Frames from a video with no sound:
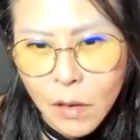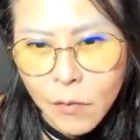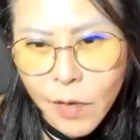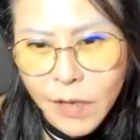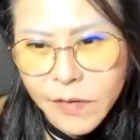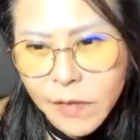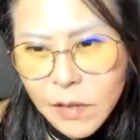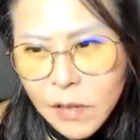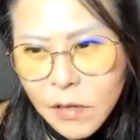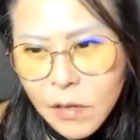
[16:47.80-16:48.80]
Wait, I
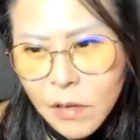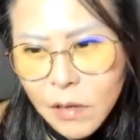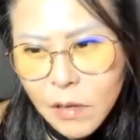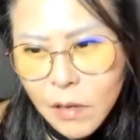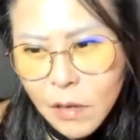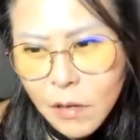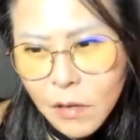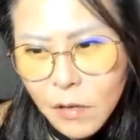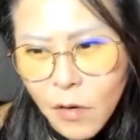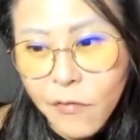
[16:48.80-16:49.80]
see.
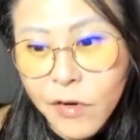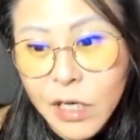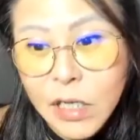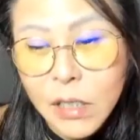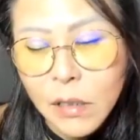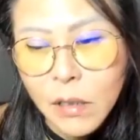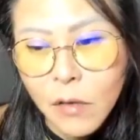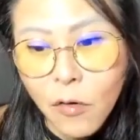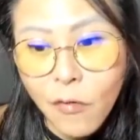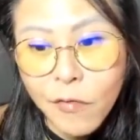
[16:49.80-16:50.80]
Not really.
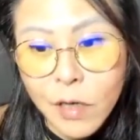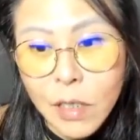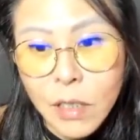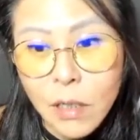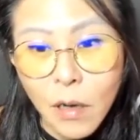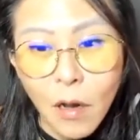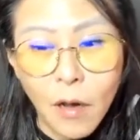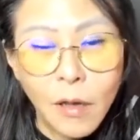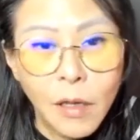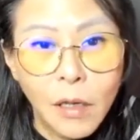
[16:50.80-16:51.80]
Not really.
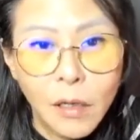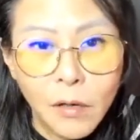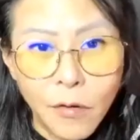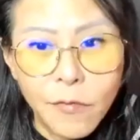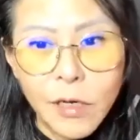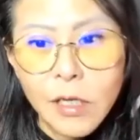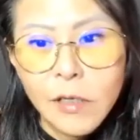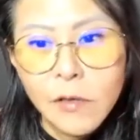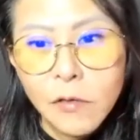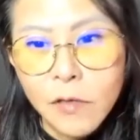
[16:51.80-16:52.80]

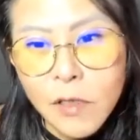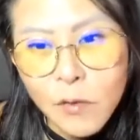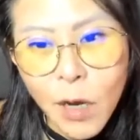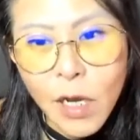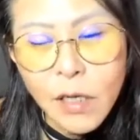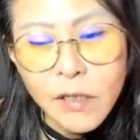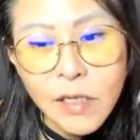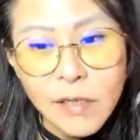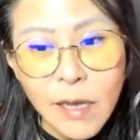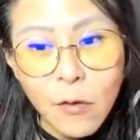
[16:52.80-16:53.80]
So this one, the
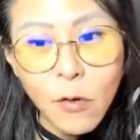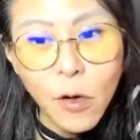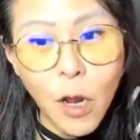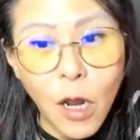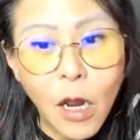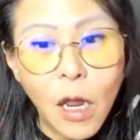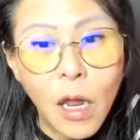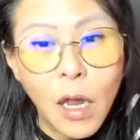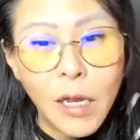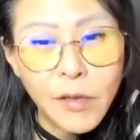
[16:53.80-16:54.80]
Qi Sa good or not?
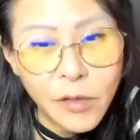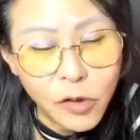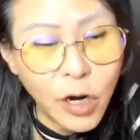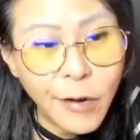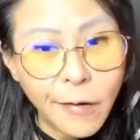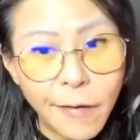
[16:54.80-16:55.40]
In the chart.